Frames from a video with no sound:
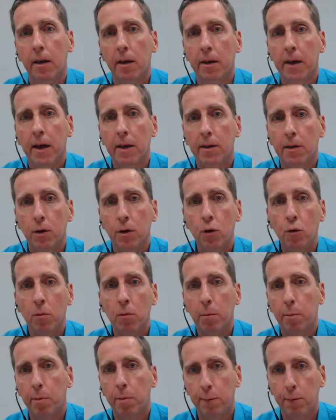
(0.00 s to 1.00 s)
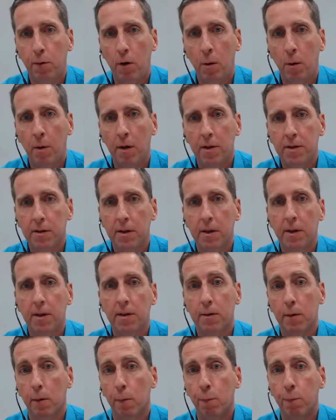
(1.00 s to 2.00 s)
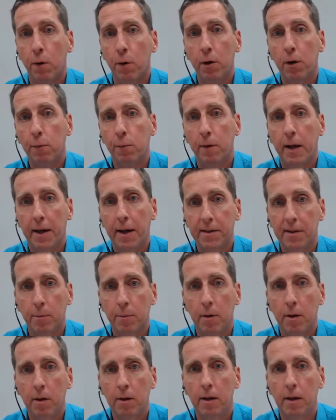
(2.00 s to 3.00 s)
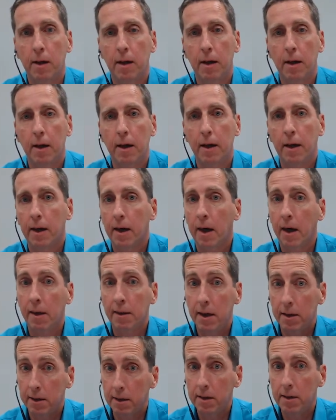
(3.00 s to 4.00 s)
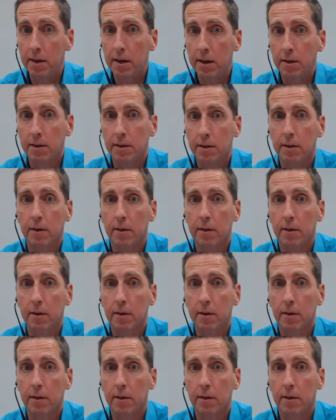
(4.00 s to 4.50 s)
that human performance is very flexible and that indeed